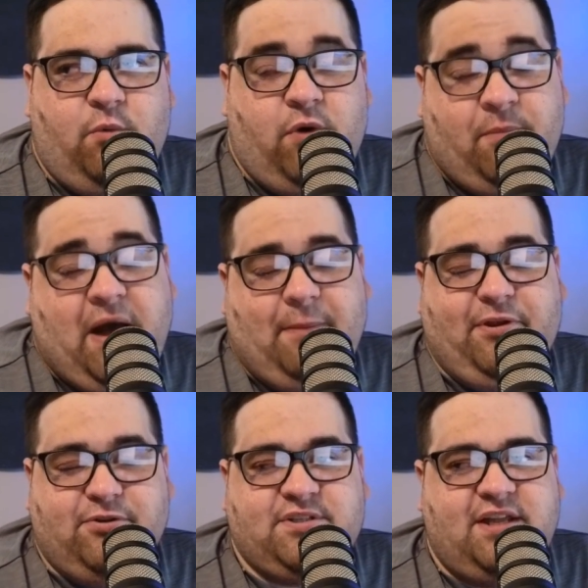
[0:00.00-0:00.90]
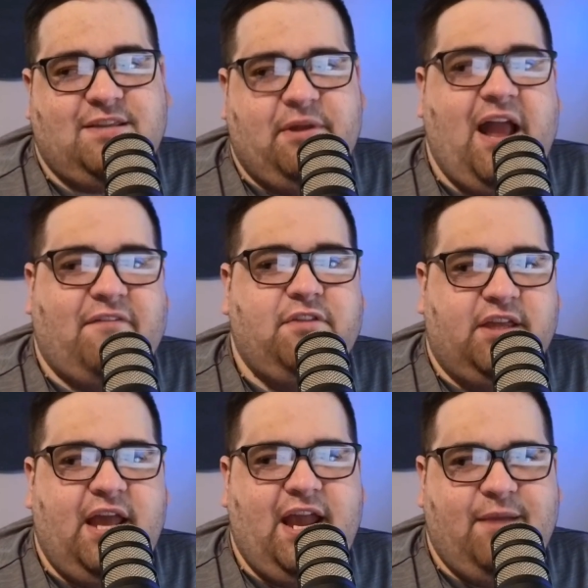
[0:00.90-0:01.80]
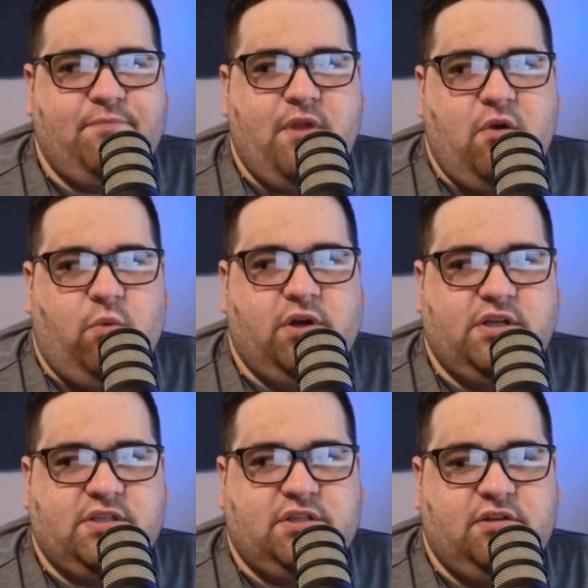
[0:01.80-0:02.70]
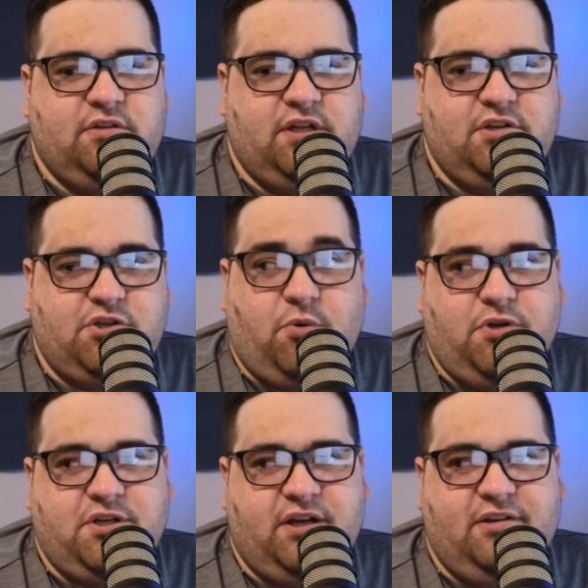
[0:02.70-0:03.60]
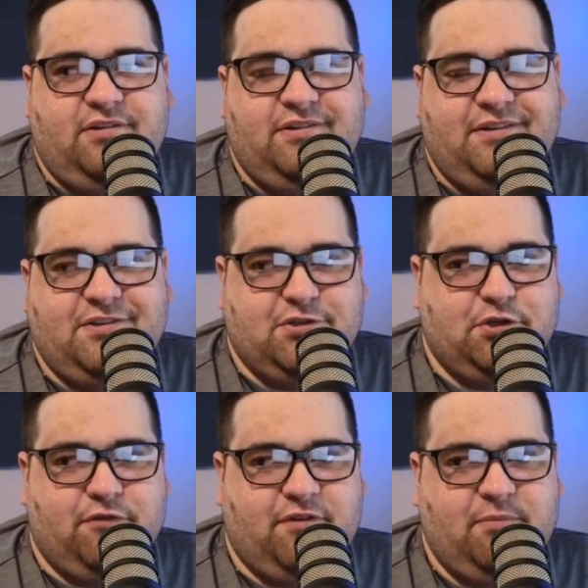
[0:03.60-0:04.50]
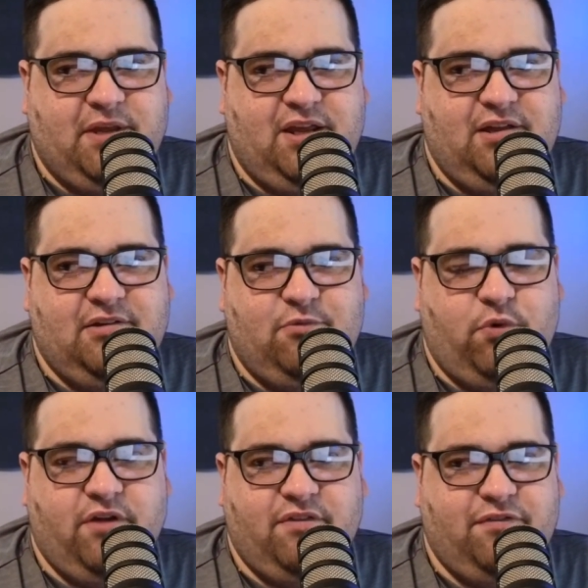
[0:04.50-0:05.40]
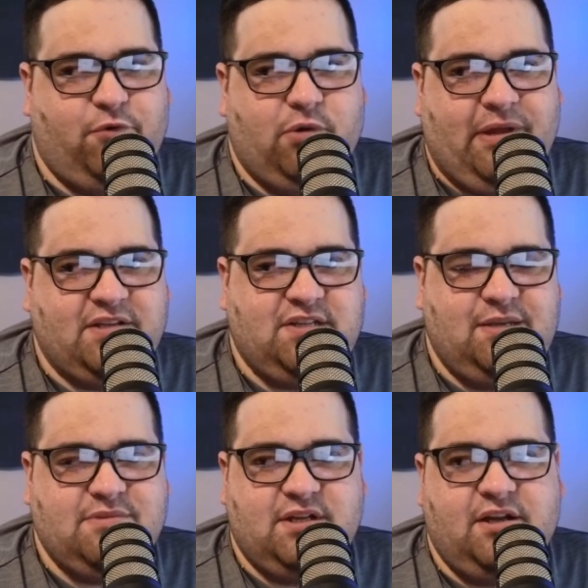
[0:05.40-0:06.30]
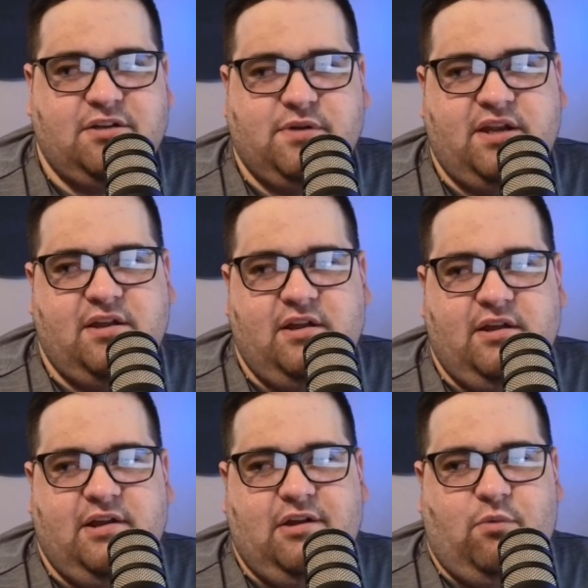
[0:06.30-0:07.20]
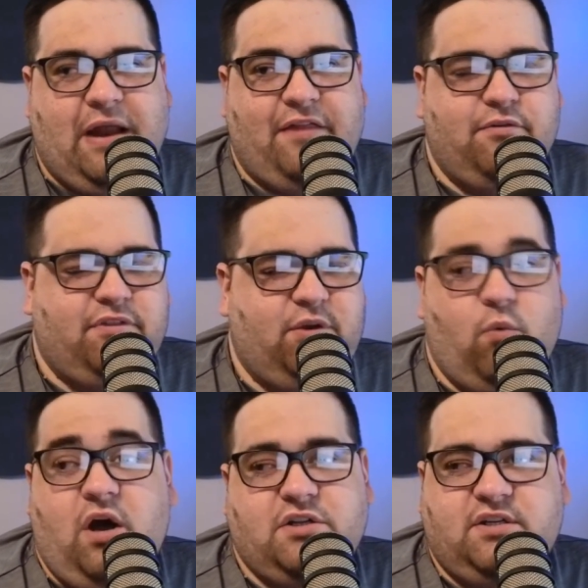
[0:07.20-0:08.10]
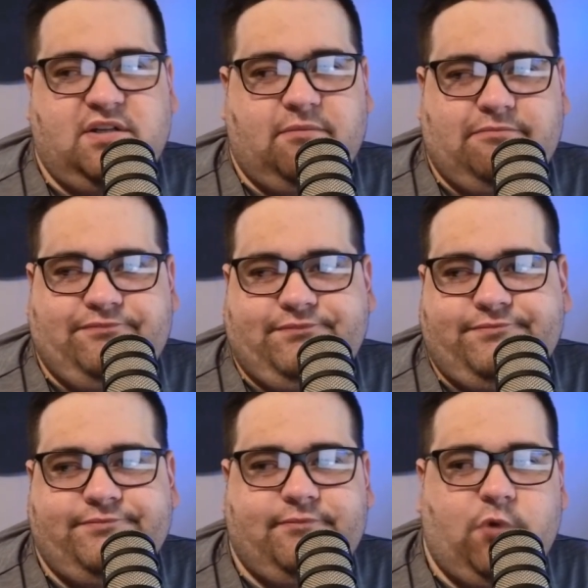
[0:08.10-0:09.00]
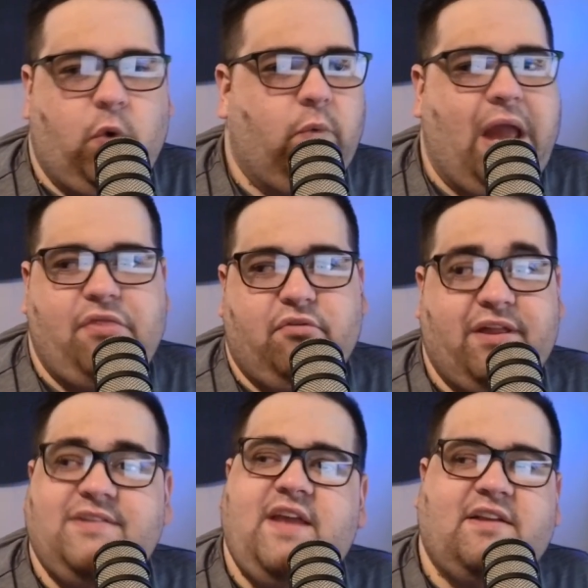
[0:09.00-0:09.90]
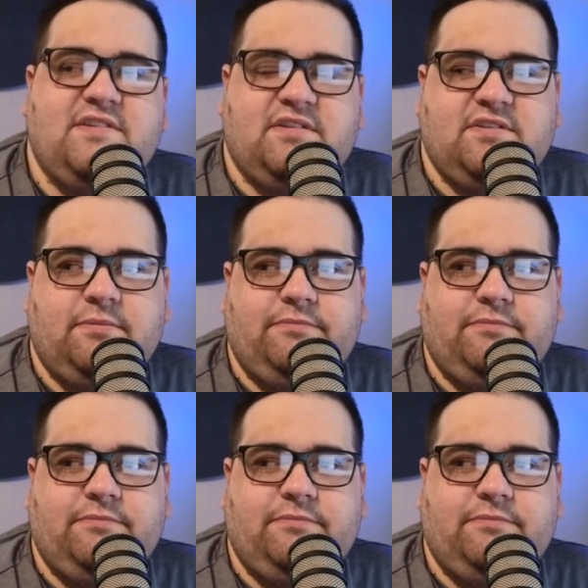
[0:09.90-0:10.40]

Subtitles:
popular sentiment after the game was that Georgia deserved to be one of the four best teams in the country rather than Washington or rather than Texas.